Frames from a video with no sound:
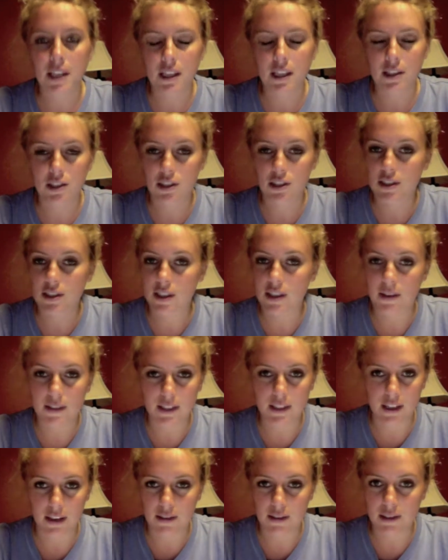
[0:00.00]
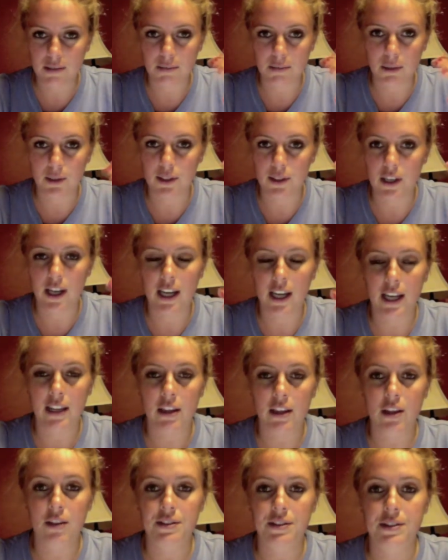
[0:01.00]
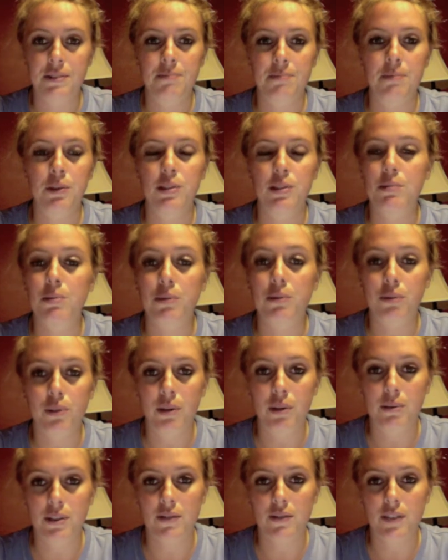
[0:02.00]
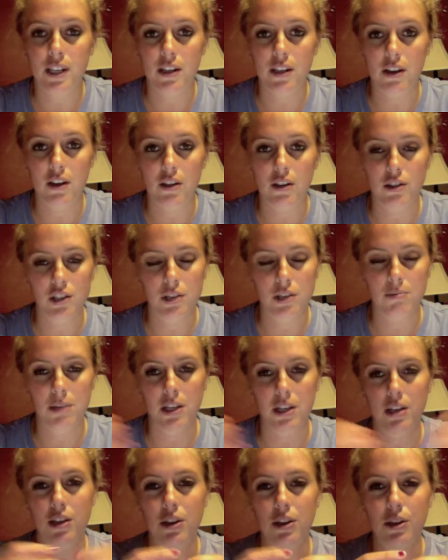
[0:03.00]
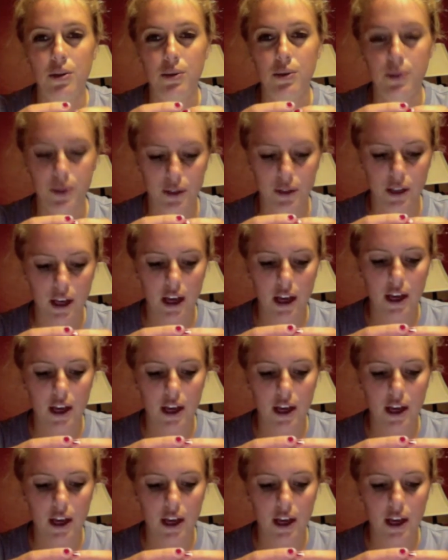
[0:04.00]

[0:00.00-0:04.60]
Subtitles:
is just how it sounds, it's multiple forms of technology being used.